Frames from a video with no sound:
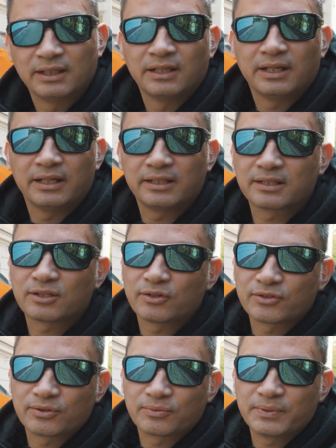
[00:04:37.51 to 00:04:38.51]
And that is
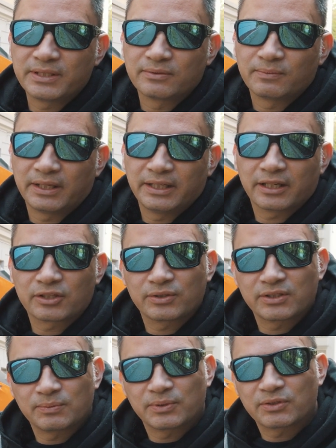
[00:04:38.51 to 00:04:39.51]
also the reason why I actually
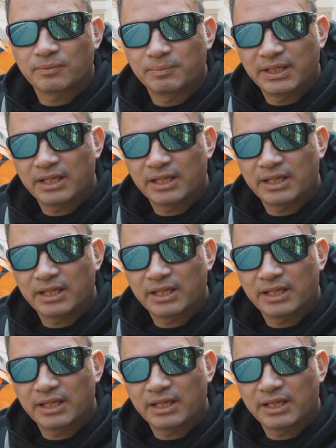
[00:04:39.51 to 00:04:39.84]
switched from the